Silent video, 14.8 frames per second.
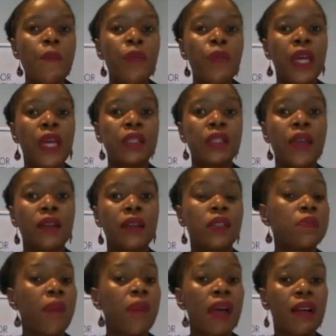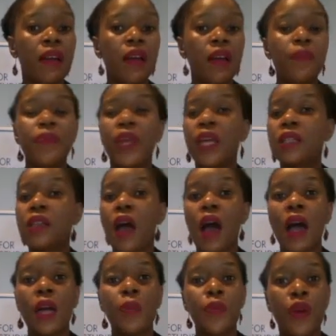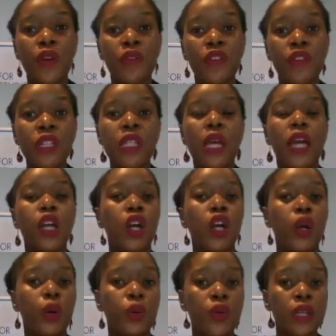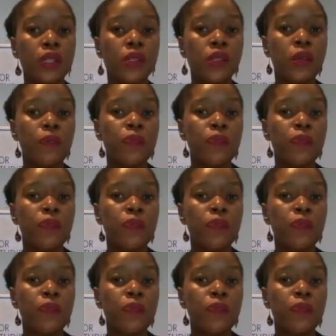is that smuggling is high profit and low risk.